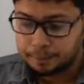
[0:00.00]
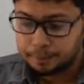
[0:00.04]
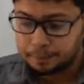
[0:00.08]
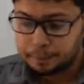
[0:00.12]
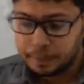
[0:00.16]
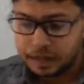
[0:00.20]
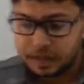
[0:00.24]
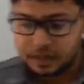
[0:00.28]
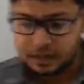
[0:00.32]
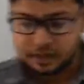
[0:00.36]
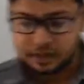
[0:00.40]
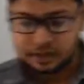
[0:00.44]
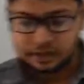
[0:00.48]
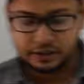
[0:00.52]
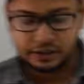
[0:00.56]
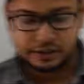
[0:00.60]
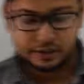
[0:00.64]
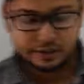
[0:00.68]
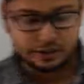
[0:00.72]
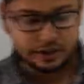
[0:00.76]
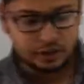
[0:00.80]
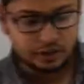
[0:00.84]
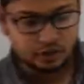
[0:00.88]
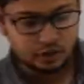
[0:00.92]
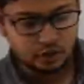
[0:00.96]

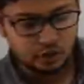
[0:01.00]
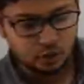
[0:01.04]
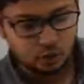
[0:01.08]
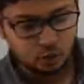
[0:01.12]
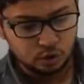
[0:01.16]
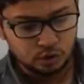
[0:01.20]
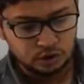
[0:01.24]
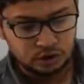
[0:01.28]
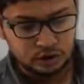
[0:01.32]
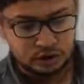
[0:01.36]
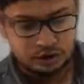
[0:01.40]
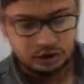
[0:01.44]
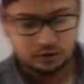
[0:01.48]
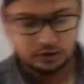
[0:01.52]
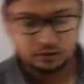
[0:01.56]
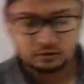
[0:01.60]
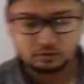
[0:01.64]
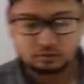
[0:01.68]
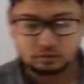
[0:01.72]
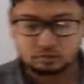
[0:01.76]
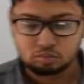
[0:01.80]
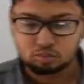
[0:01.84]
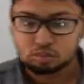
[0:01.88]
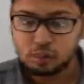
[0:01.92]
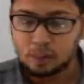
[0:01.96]
Bangladesh has chosen
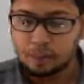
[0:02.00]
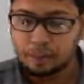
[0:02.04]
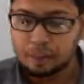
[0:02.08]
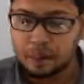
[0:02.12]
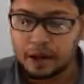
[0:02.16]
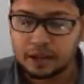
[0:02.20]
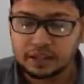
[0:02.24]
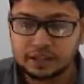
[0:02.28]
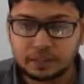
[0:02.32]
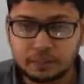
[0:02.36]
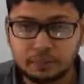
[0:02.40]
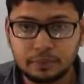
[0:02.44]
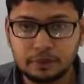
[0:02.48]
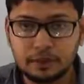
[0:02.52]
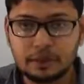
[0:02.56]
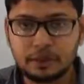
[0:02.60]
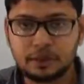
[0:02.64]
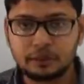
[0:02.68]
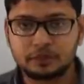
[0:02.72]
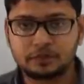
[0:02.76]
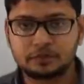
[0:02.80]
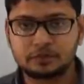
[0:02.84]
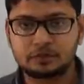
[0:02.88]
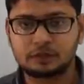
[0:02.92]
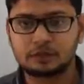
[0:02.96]

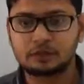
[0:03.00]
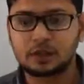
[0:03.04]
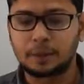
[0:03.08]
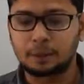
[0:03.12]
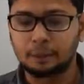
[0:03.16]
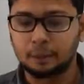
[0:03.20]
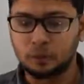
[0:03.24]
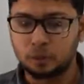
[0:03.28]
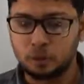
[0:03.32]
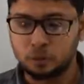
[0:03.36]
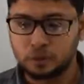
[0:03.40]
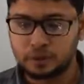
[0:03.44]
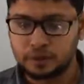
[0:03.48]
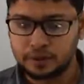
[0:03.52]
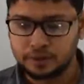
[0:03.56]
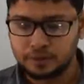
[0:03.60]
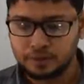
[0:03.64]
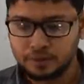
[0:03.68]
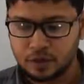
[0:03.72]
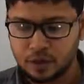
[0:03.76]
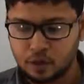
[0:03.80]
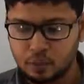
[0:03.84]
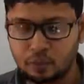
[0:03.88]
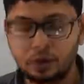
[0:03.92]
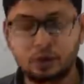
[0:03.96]
Martabali port,
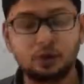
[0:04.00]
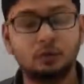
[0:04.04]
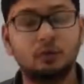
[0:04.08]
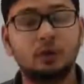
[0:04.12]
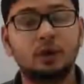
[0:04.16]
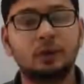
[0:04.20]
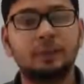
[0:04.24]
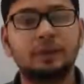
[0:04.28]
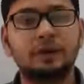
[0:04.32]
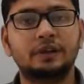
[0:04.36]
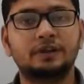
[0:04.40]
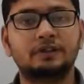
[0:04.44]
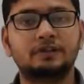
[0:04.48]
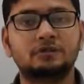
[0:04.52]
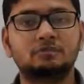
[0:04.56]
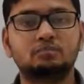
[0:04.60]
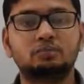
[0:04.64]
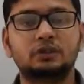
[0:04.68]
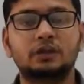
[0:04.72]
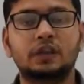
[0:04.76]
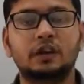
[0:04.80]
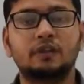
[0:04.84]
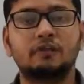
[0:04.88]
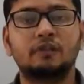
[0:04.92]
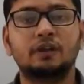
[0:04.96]
which will be
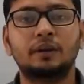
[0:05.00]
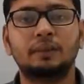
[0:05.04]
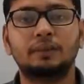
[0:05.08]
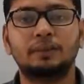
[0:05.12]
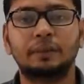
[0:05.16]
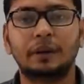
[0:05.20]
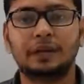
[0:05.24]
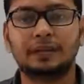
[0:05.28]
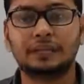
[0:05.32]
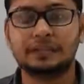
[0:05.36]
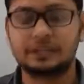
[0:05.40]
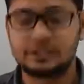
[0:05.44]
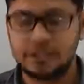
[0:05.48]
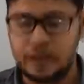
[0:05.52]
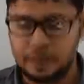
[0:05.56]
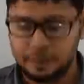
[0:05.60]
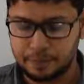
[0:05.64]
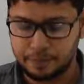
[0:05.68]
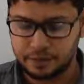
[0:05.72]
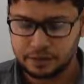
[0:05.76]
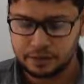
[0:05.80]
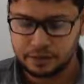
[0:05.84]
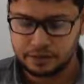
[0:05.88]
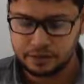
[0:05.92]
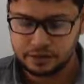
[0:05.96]
developed by the
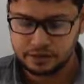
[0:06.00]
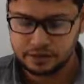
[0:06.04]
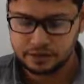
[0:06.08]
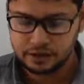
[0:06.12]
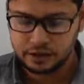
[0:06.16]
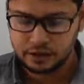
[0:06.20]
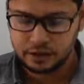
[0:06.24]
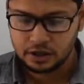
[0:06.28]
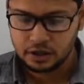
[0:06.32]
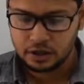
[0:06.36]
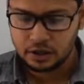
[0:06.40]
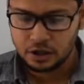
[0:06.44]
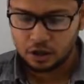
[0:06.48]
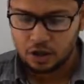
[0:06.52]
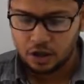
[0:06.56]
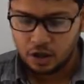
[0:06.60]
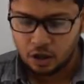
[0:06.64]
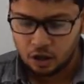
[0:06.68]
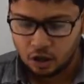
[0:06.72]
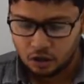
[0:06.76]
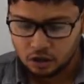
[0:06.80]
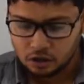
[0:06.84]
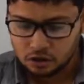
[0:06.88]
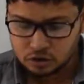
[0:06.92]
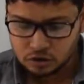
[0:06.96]
Japanese.
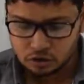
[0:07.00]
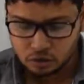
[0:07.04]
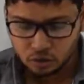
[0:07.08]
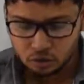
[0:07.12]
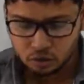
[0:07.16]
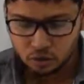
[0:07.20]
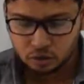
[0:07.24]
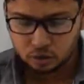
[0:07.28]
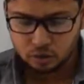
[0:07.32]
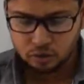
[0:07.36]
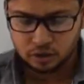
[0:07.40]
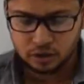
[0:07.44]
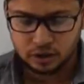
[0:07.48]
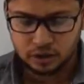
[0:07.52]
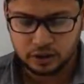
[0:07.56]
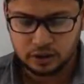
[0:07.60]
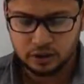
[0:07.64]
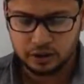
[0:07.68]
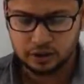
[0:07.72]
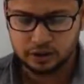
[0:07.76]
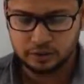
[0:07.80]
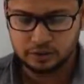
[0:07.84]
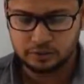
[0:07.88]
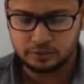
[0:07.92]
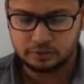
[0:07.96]
Also,
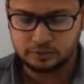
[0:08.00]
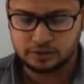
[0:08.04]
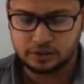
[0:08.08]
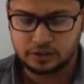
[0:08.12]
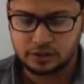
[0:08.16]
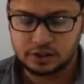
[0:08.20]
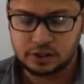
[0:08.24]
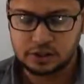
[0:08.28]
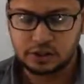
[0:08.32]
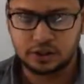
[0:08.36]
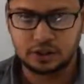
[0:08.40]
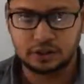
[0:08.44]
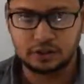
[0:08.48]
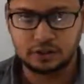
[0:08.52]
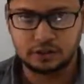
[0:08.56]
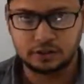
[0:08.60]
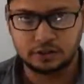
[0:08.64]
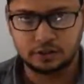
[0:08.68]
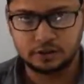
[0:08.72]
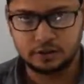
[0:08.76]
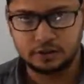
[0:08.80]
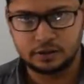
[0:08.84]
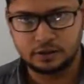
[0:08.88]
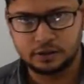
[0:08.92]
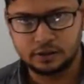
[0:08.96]

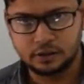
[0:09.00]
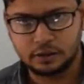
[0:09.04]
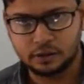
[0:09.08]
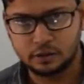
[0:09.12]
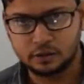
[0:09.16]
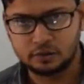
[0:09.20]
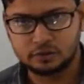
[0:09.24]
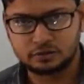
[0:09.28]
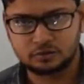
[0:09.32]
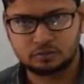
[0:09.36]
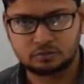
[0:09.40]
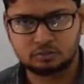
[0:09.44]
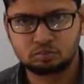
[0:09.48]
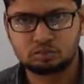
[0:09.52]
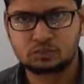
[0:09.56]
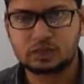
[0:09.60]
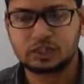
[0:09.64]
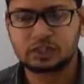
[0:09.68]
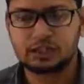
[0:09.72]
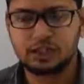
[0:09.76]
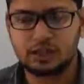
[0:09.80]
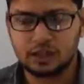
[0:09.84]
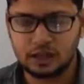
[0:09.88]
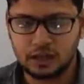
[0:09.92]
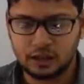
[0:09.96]

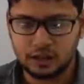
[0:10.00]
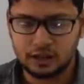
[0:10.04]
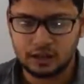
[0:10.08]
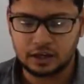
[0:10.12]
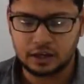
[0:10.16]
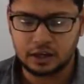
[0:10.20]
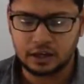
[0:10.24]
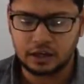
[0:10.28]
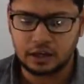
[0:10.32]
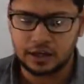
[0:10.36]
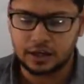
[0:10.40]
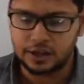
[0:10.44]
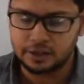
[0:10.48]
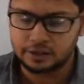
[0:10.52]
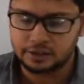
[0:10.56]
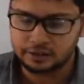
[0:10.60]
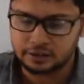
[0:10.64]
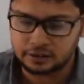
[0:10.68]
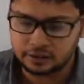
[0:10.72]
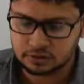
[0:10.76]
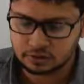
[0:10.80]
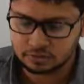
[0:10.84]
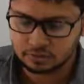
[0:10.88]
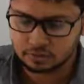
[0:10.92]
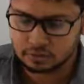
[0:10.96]
Sri Lanka
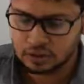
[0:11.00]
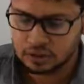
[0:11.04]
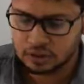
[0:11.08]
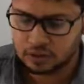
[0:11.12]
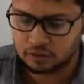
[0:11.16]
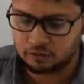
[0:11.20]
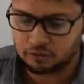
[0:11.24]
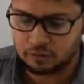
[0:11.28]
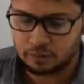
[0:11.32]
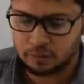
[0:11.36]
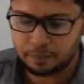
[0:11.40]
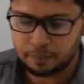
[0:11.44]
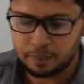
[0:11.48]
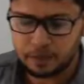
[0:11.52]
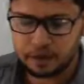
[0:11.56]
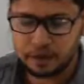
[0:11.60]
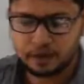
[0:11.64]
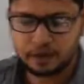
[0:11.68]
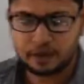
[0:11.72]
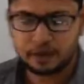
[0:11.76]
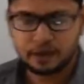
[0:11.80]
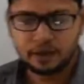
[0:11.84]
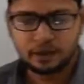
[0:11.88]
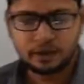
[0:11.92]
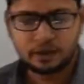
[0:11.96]
is
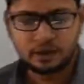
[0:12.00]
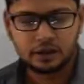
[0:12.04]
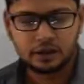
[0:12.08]
developing